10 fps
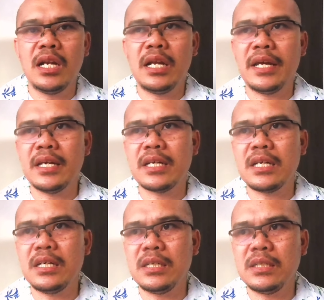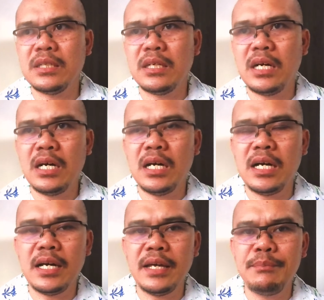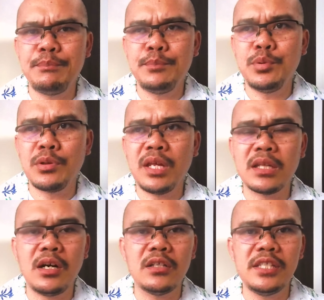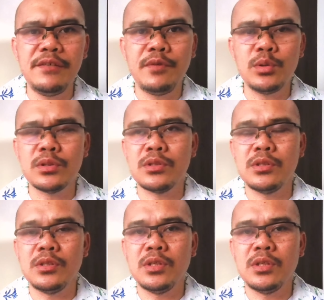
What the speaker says: I put that on default,